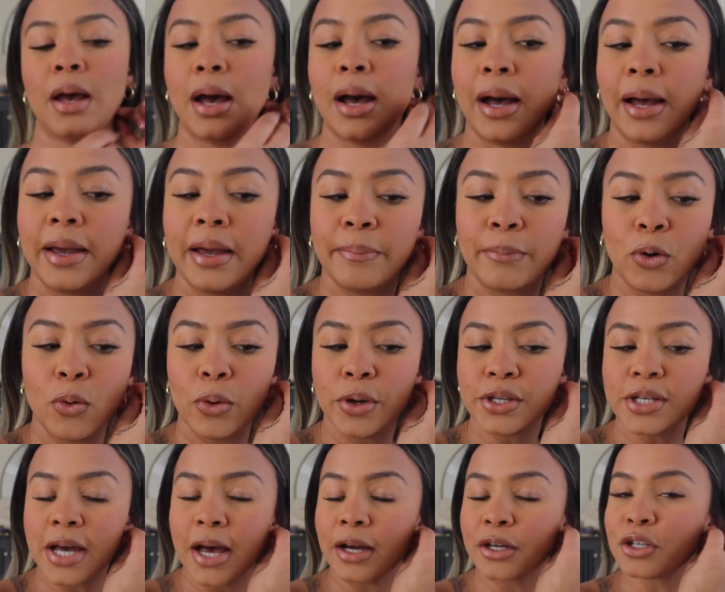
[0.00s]
I am
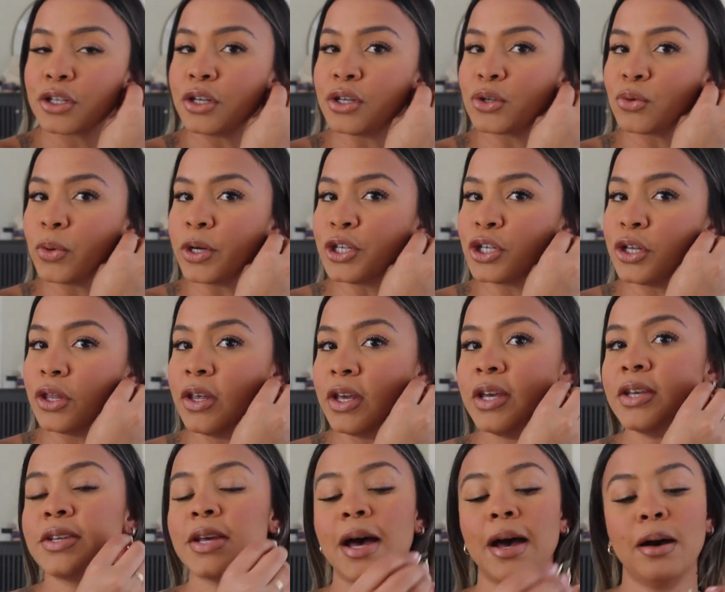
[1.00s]
going to actually switch
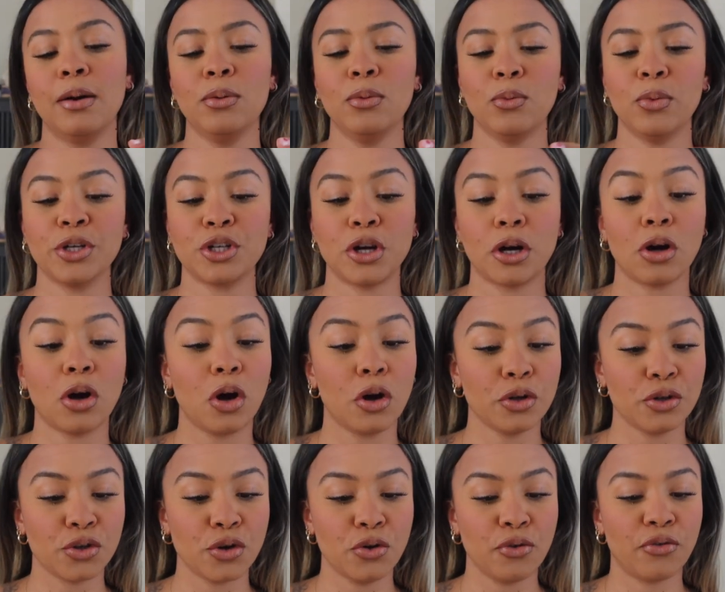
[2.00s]
these out, which are
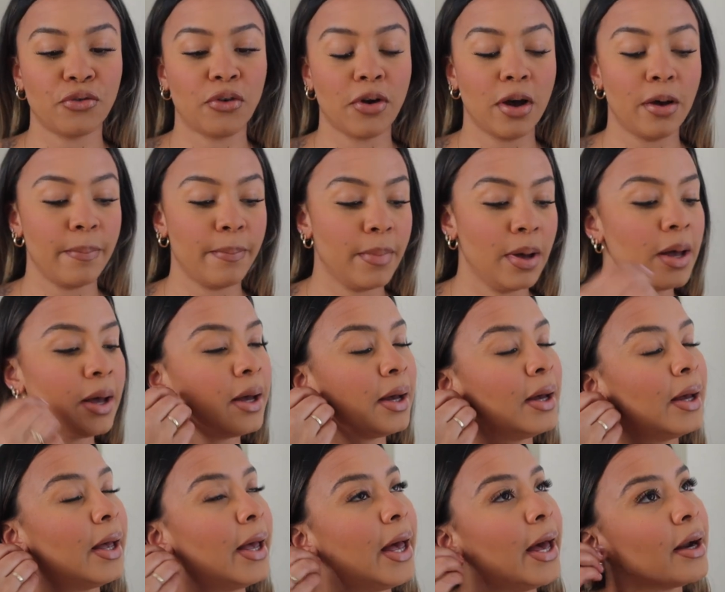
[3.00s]
also from
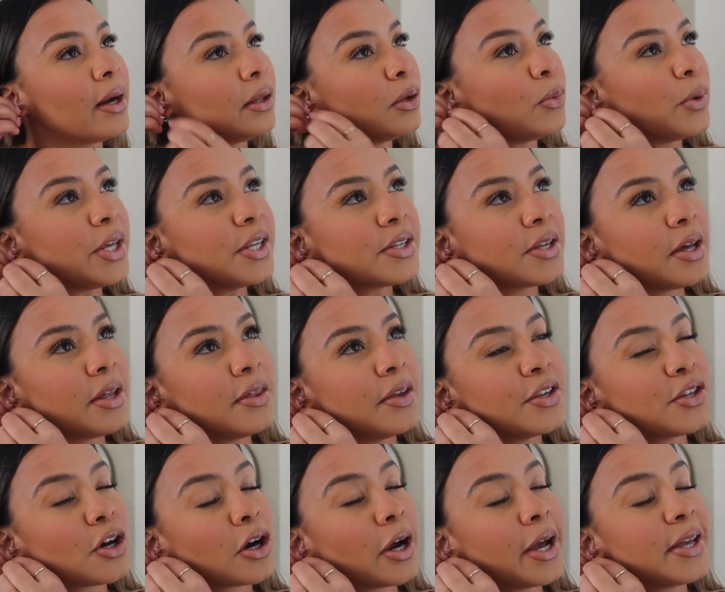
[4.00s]
Ana Luisa.
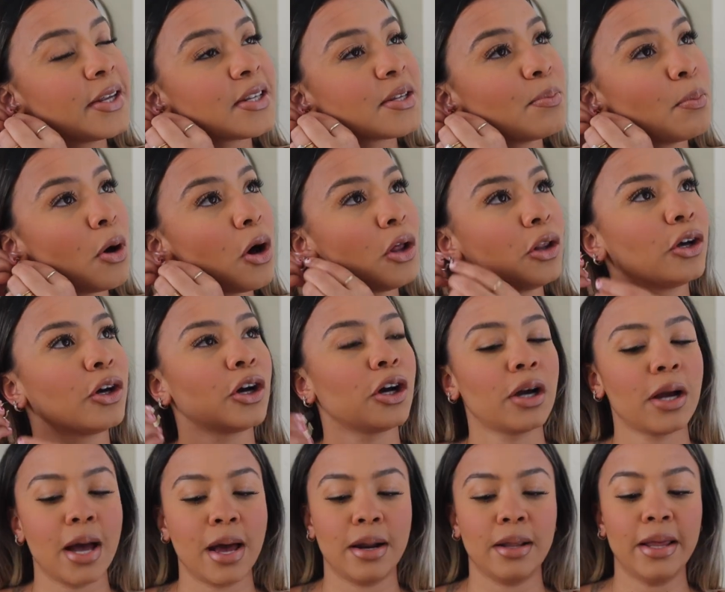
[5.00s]
These are a
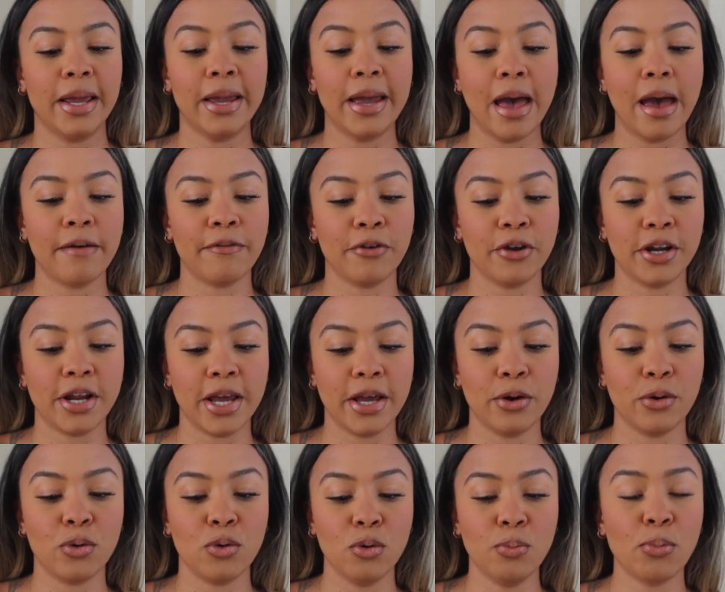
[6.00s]
smaller kind of like everyday
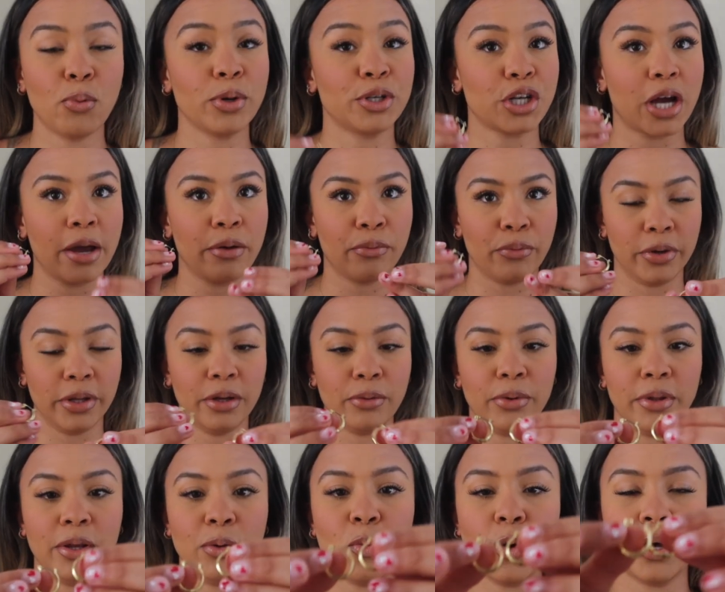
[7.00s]
hoop, which I really,
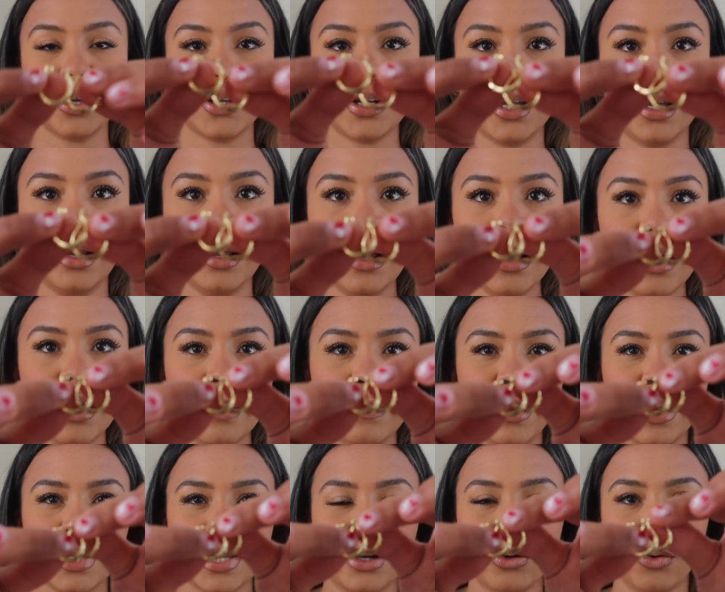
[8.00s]
really wanted
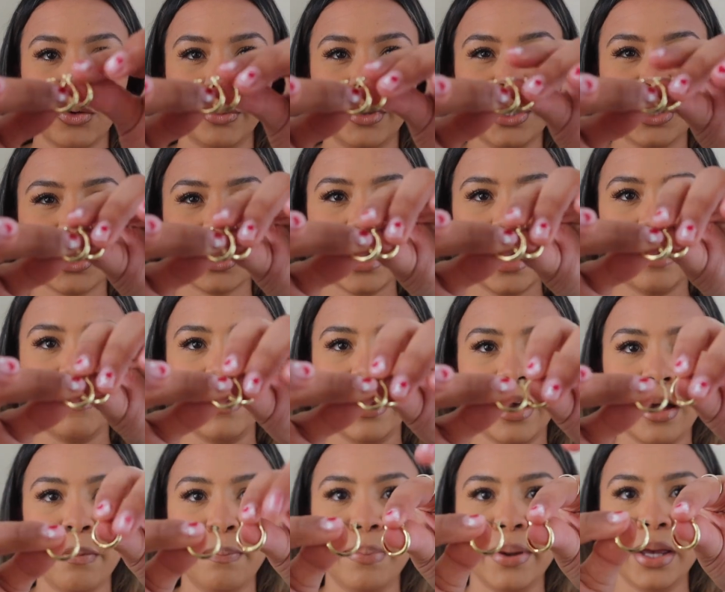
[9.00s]
because I normally just have
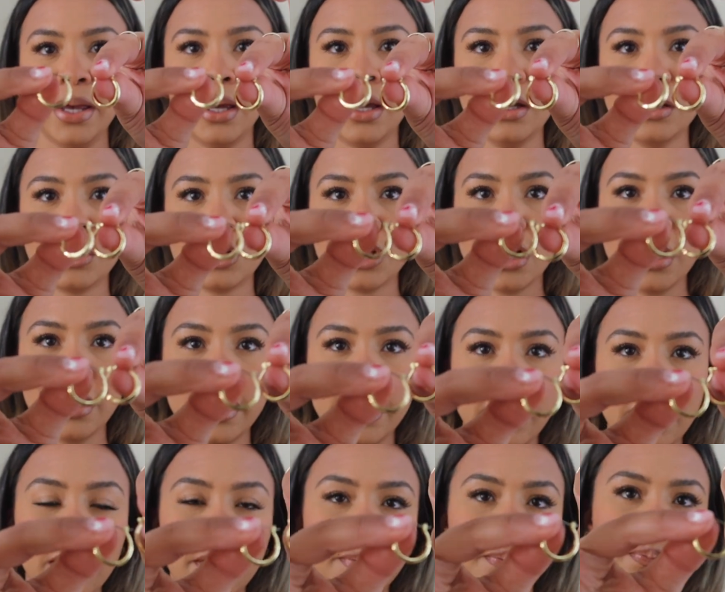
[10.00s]
like a big
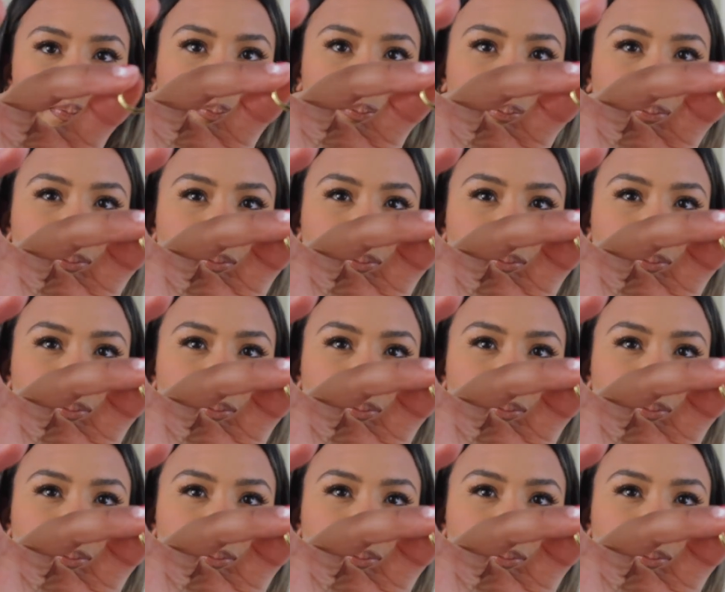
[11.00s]
chunky